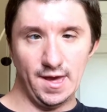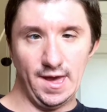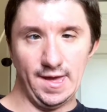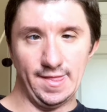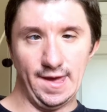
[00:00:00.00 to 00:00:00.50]

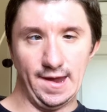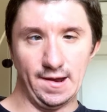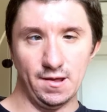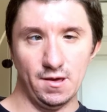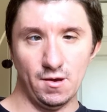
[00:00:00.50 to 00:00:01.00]
and then
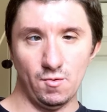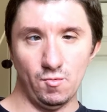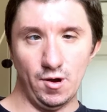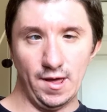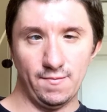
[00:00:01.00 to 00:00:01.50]

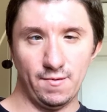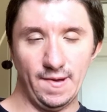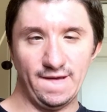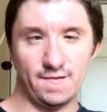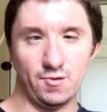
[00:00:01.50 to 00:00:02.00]
what
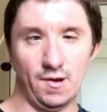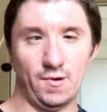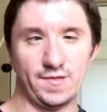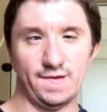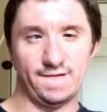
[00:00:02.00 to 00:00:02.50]
information do I
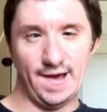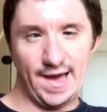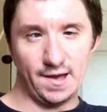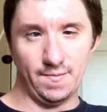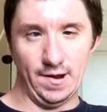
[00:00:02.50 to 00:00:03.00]
want to
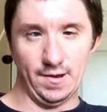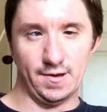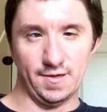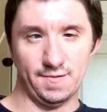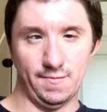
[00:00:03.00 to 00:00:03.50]
track about a
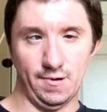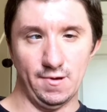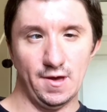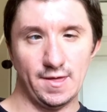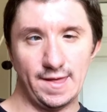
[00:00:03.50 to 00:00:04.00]
customer.
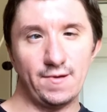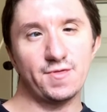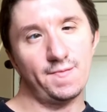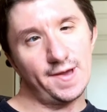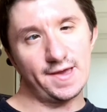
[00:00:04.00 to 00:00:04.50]
That was
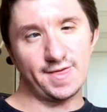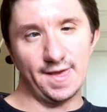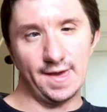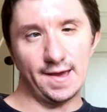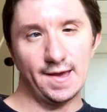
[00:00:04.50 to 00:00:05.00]
the biggest
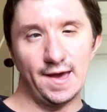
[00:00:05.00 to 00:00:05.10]
thing.